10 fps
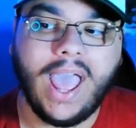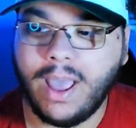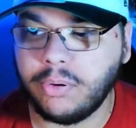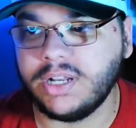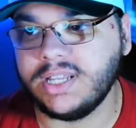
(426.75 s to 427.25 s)

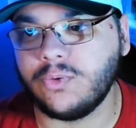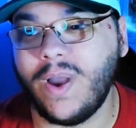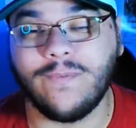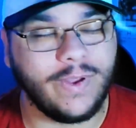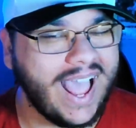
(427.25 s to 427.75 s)
And put it this
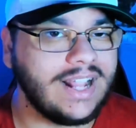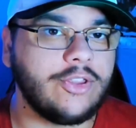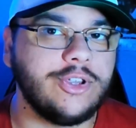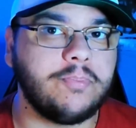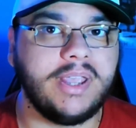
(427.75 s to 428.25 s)
way, if we had
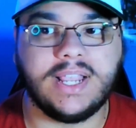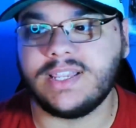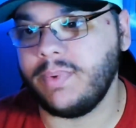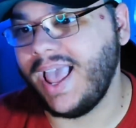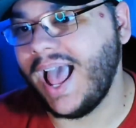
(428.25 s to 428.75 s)
those
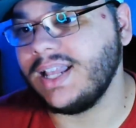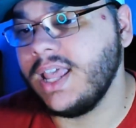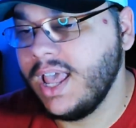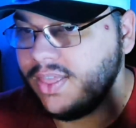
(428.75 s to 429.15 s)
picks and we had